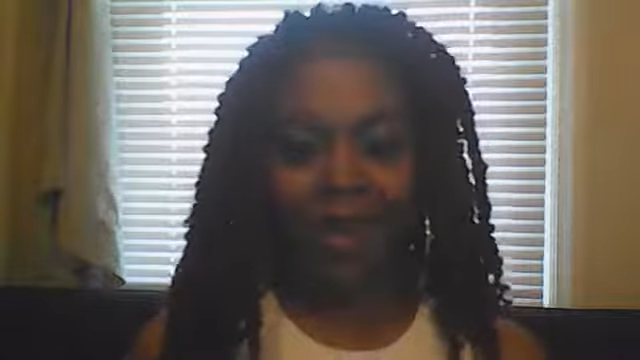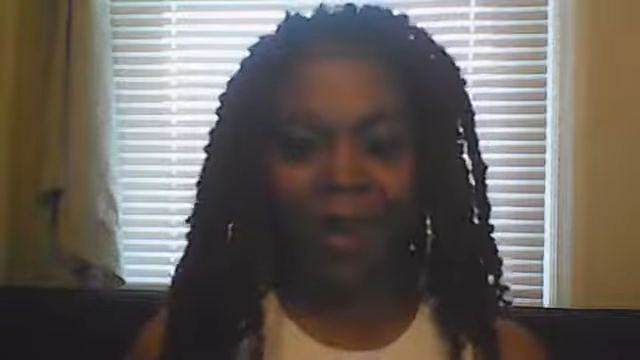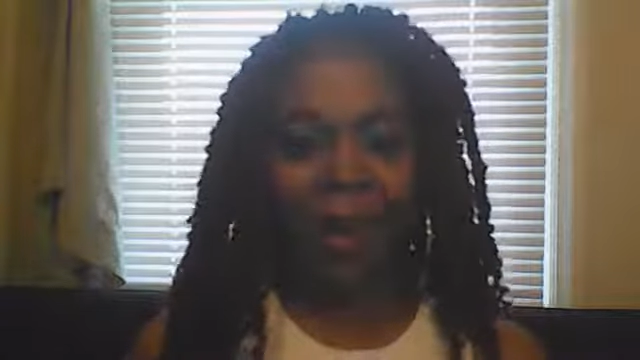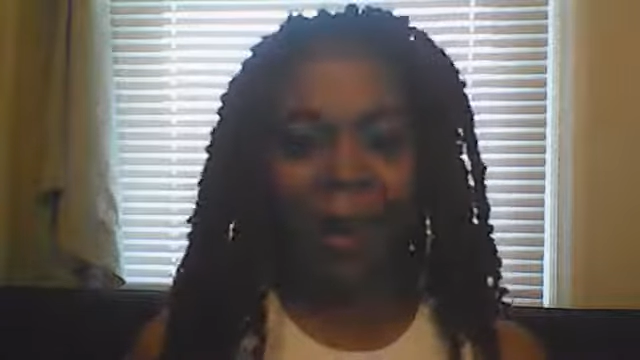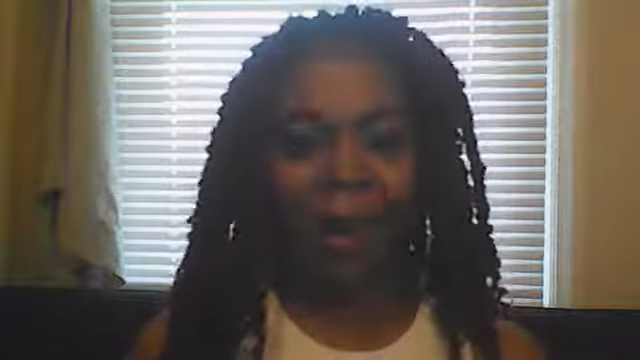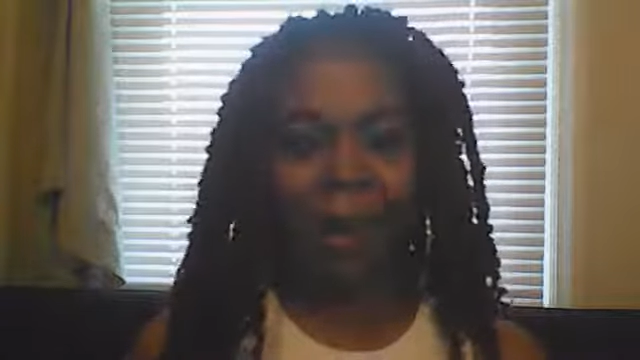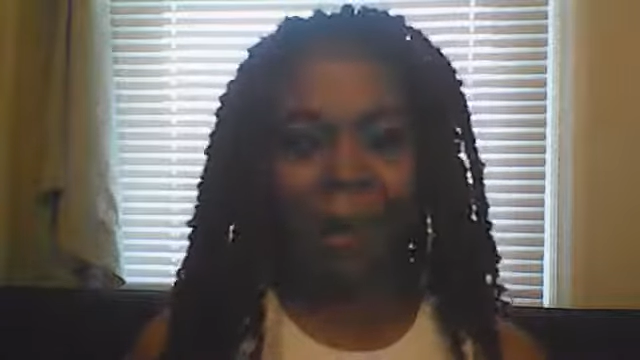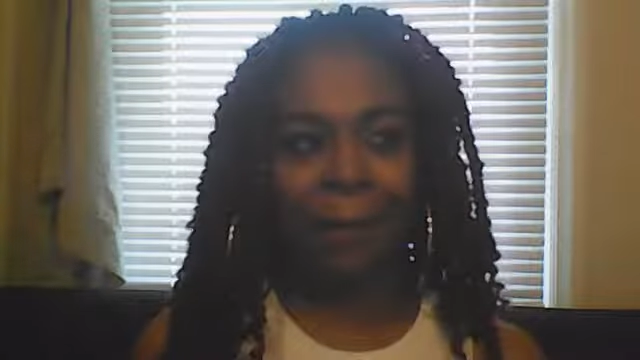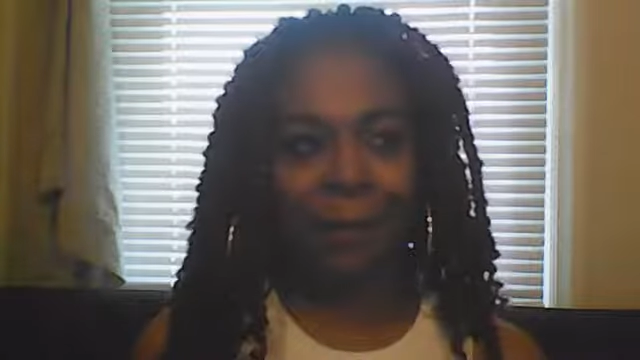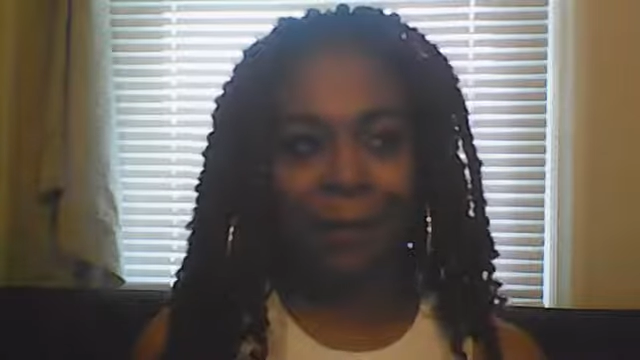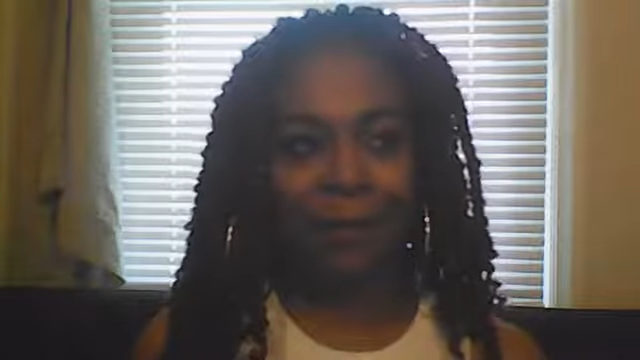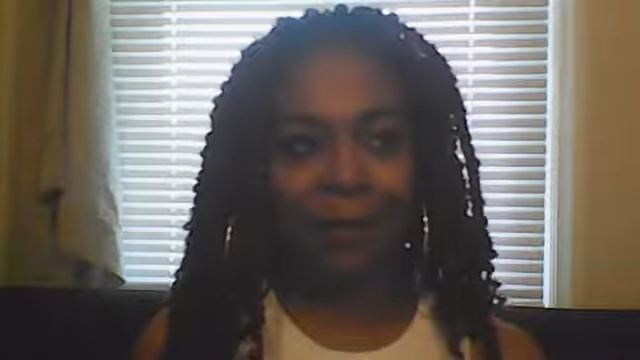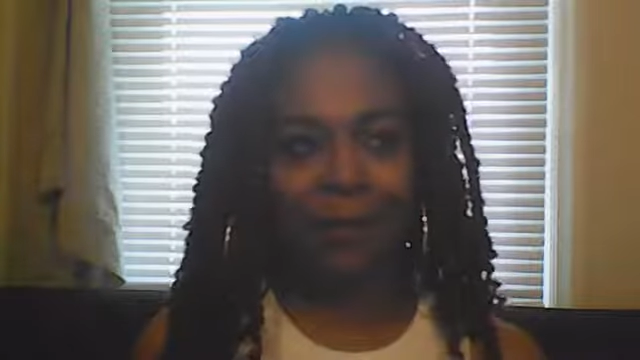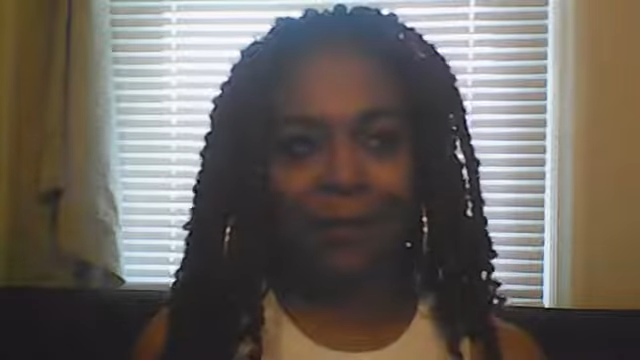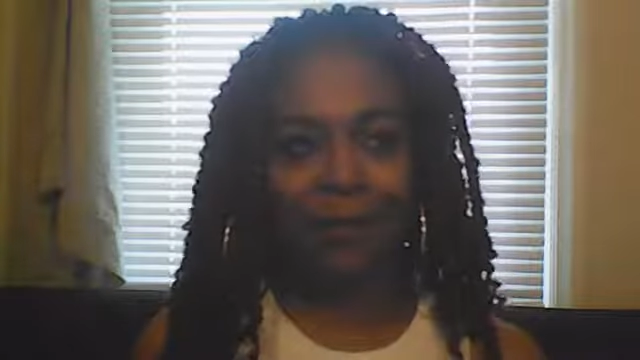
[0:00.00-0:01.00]

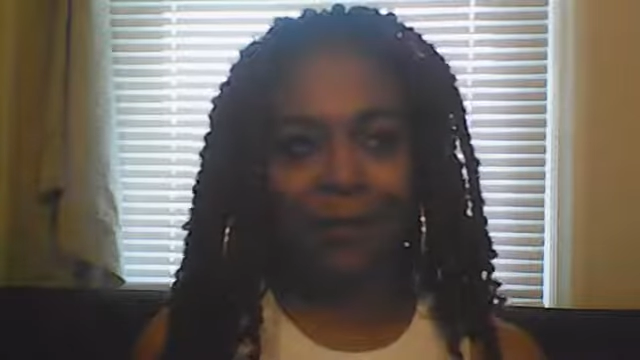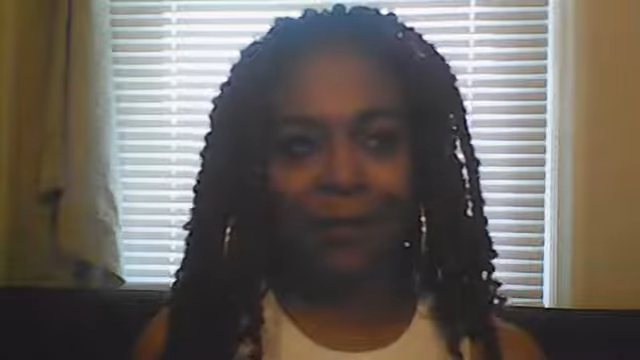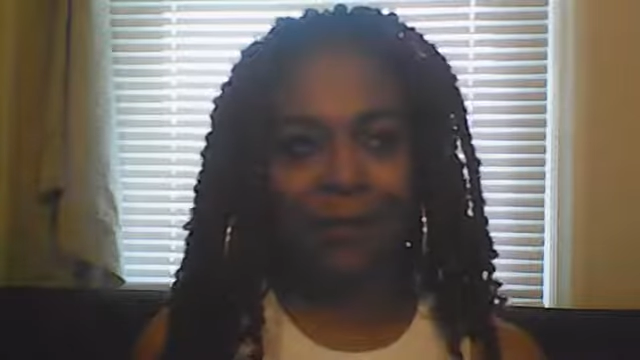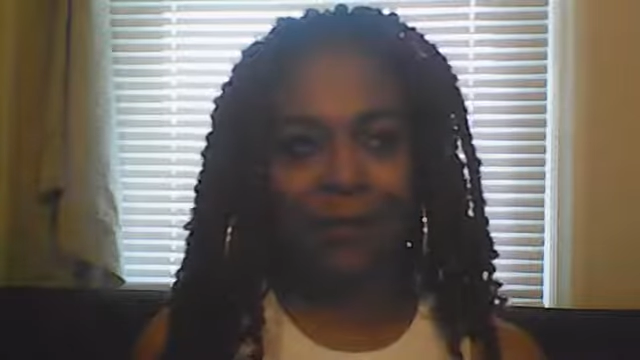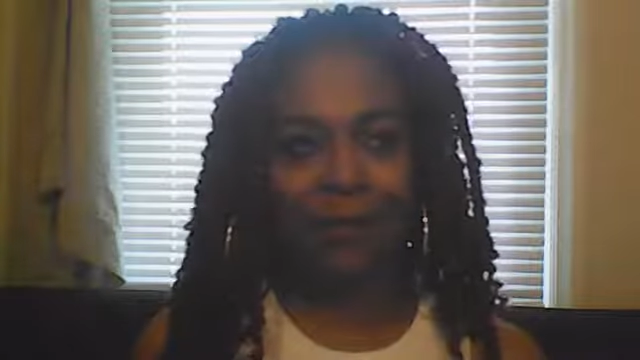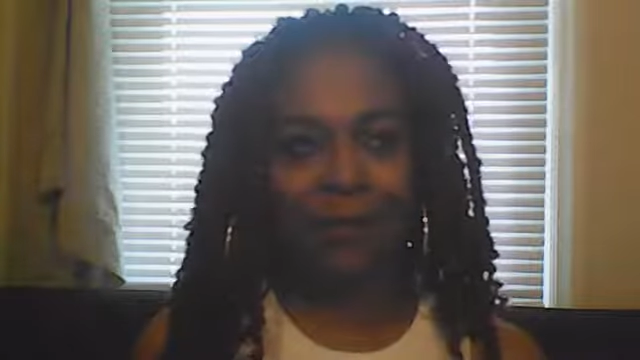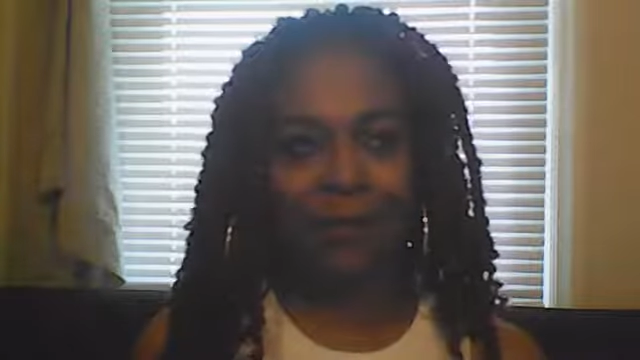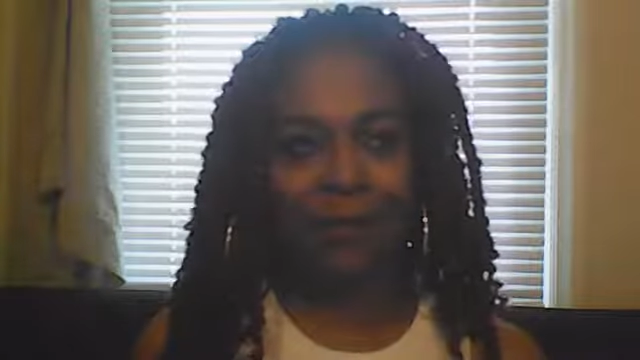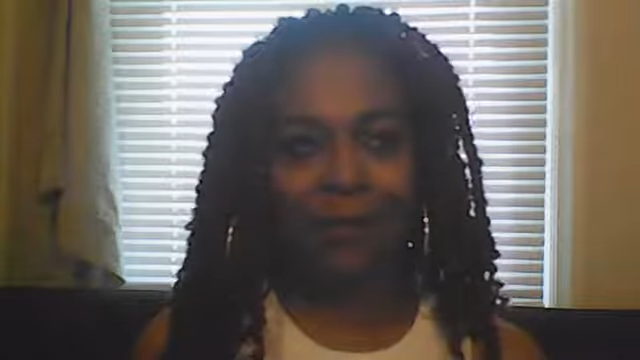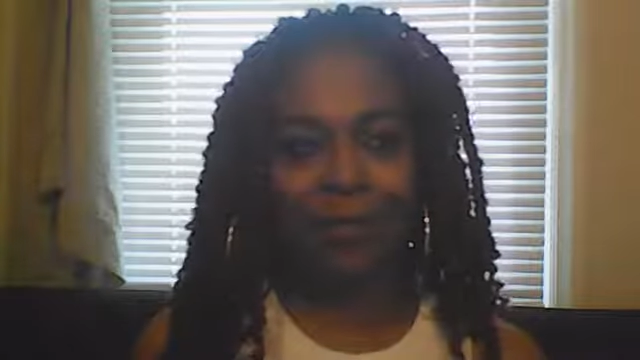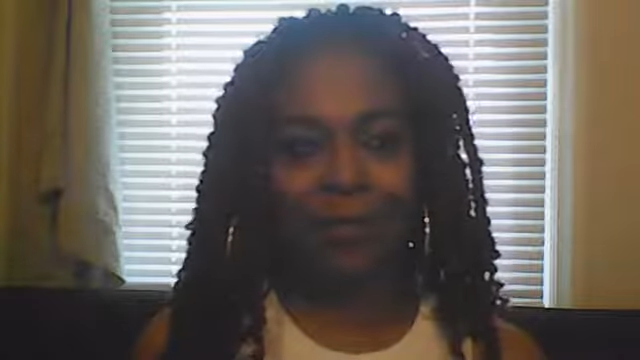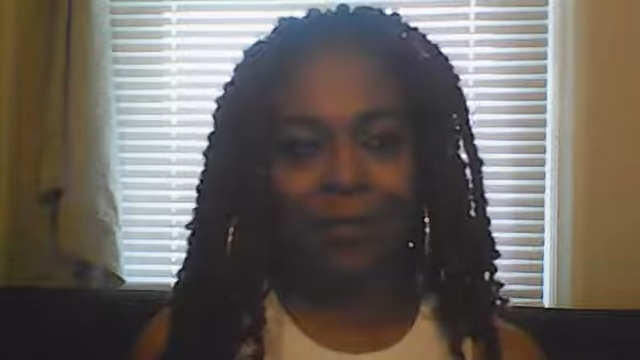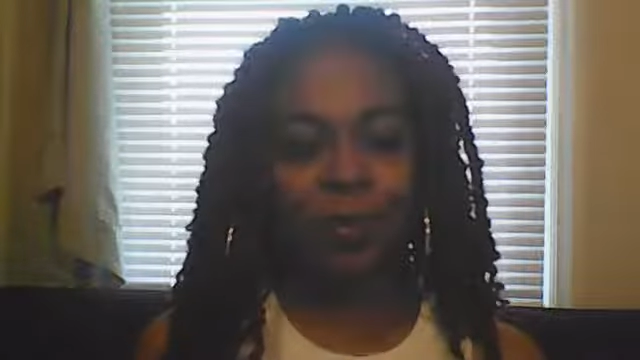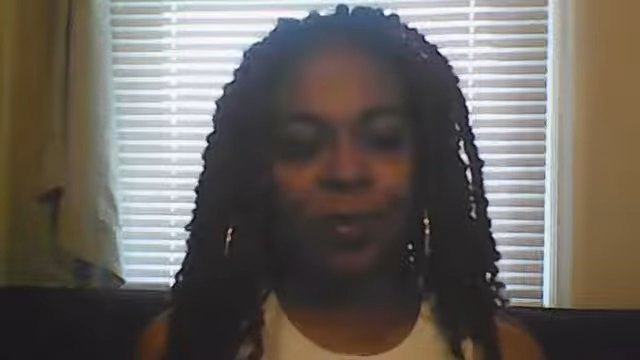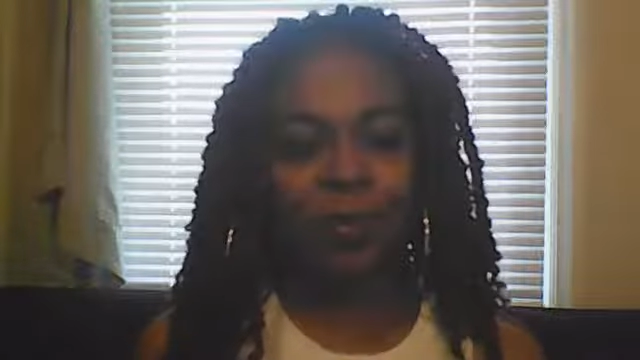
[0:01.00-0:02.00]

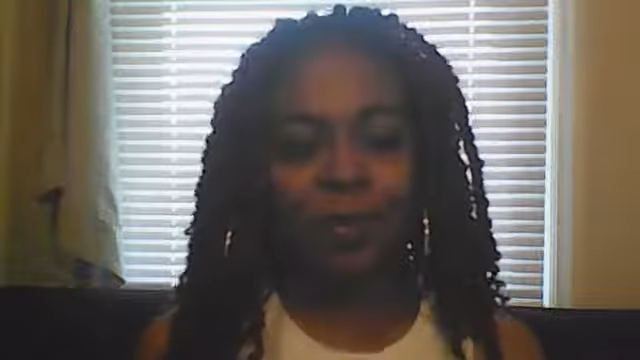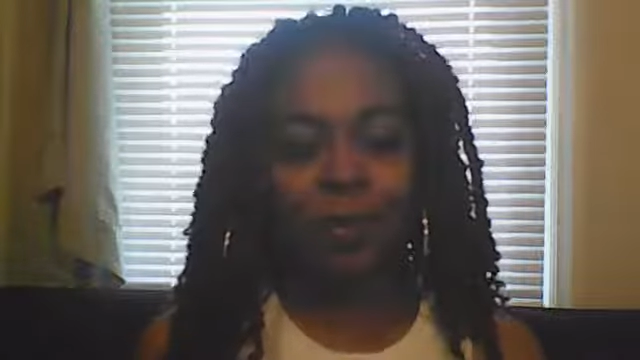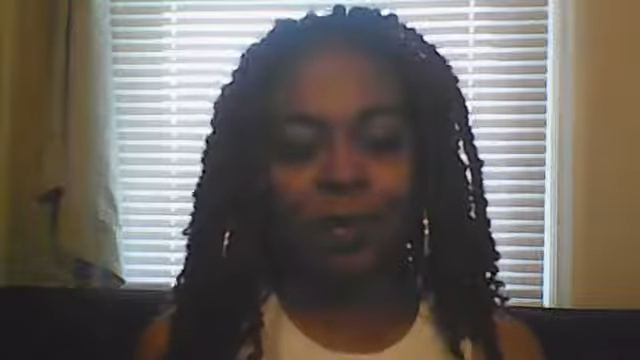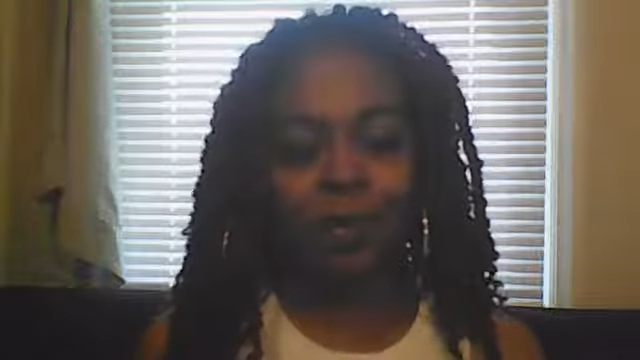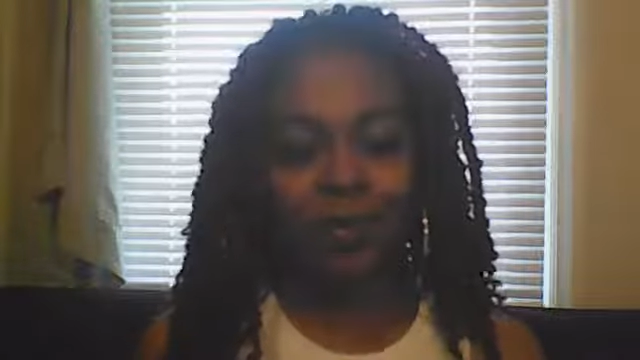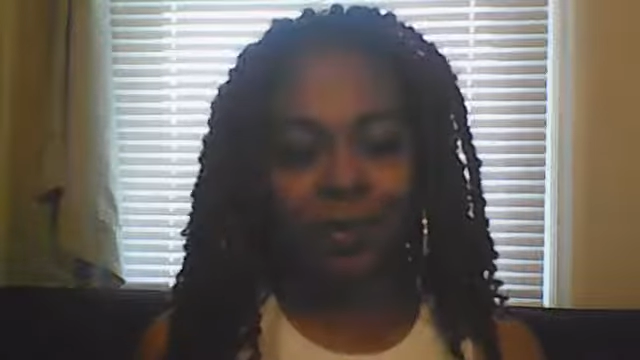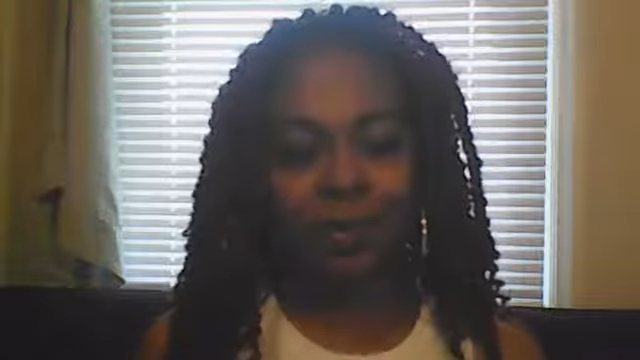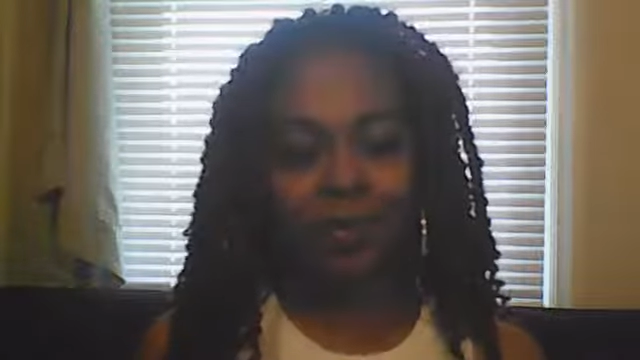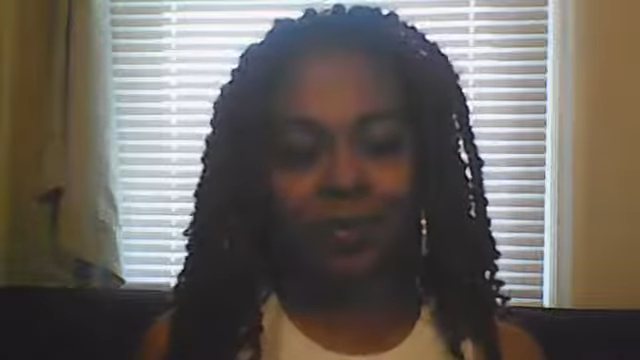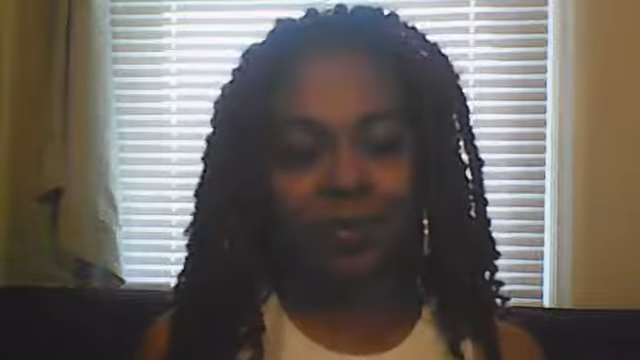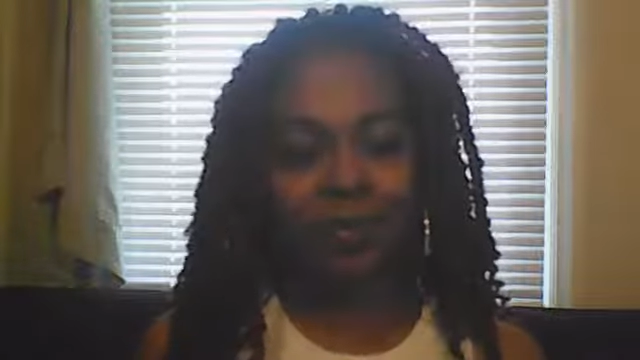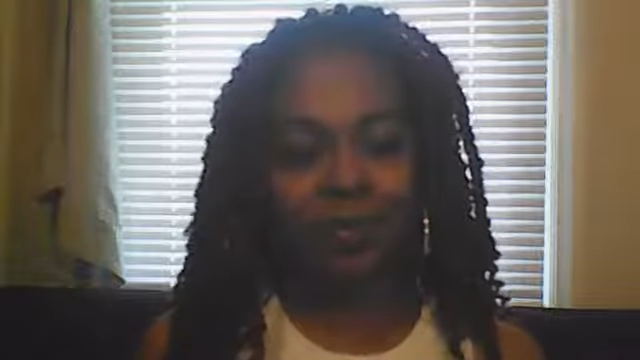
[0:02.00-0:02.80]
the more